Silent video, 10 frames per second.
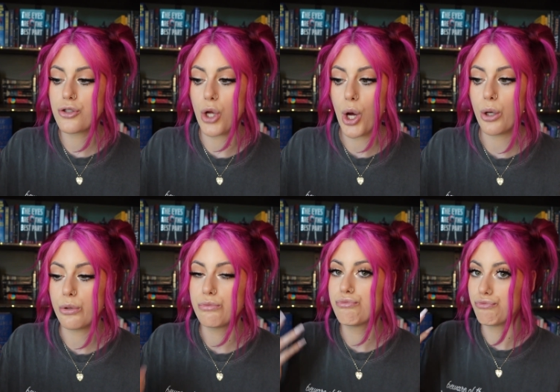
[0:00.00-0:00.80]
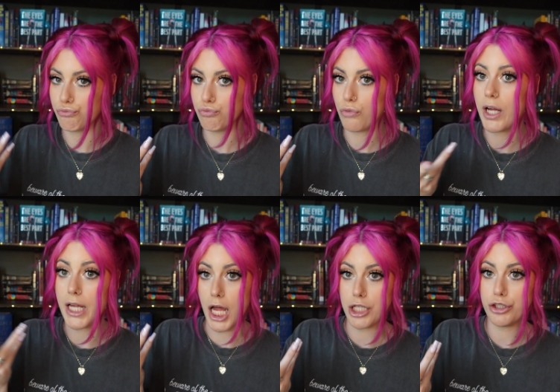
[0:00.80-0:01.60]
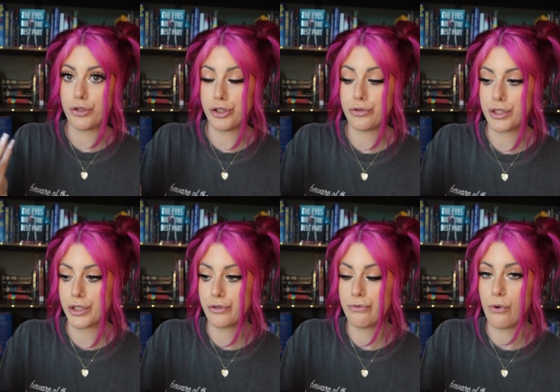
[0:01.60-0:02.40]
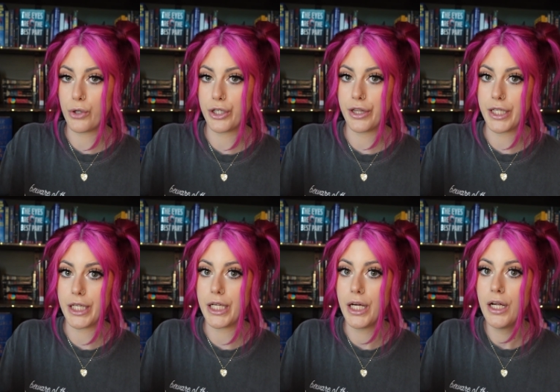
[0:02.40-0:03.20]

So again, you could use this for the